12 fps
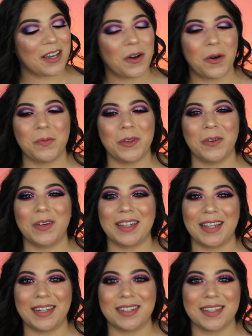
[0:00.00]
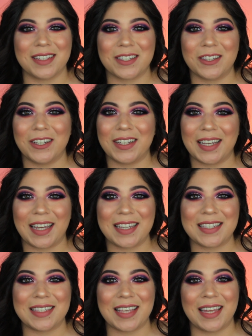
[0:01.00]
I hope you liked this look, like I
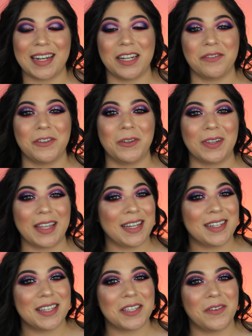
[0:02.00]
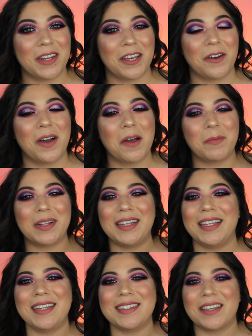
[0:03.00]
said, and if you liked this video,
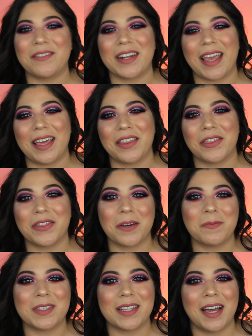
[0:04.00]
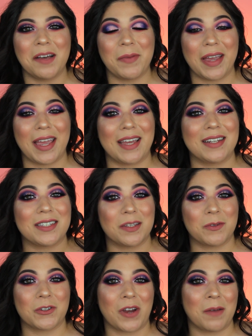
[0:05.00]
please give it a thumbs up and
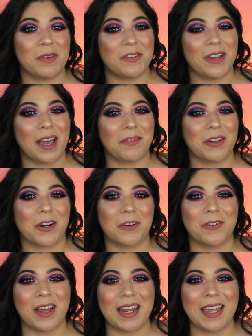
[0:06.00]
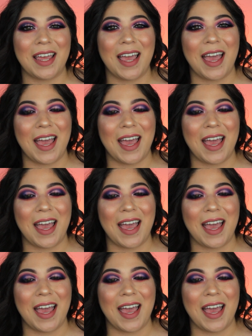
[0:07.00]
subscribe if you haven't already.